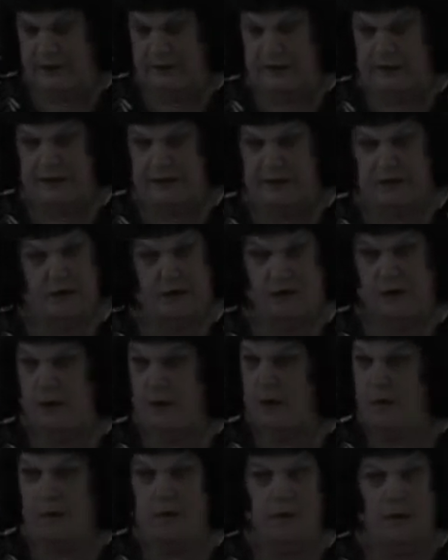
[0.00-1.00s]
And they said,
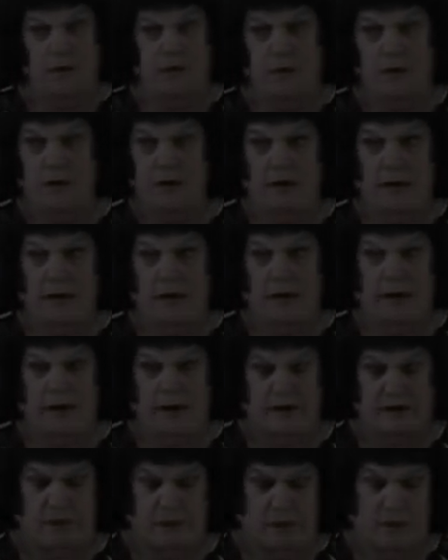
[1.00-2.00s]
no.
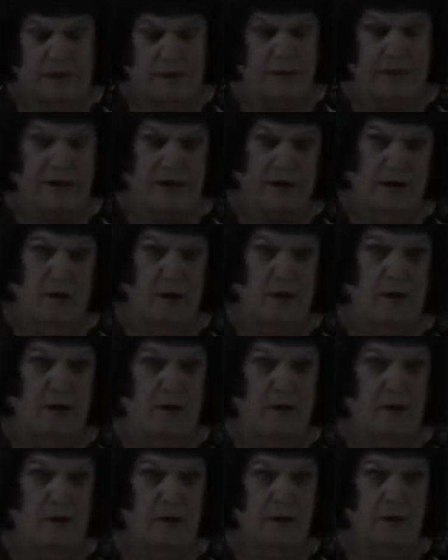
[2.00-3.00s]
I said, what do you mean, no?
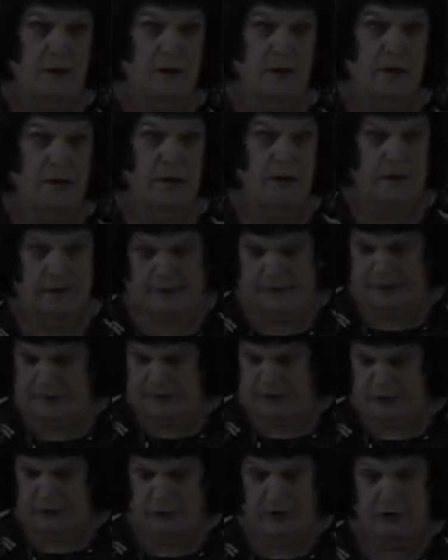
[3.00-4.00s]
They
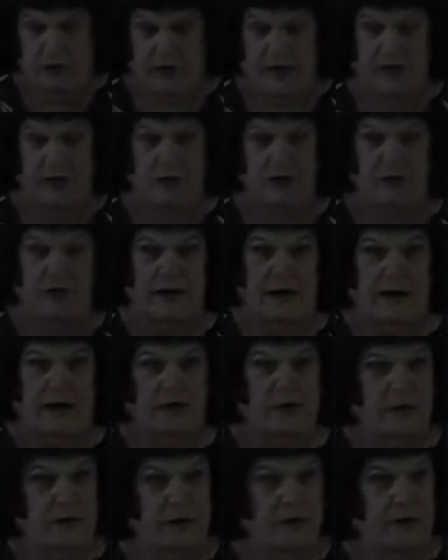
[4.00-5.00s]
said, no, you can't use that
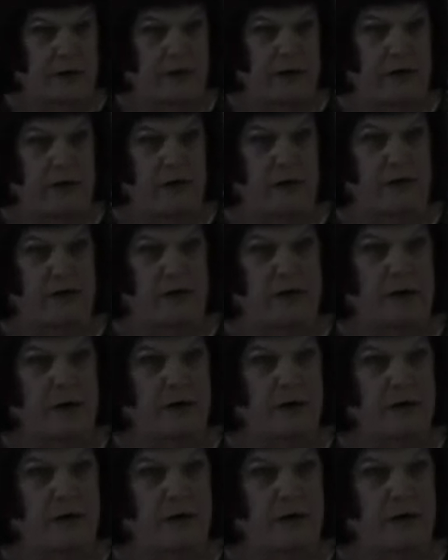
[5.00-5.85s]
lecture, you've already used it.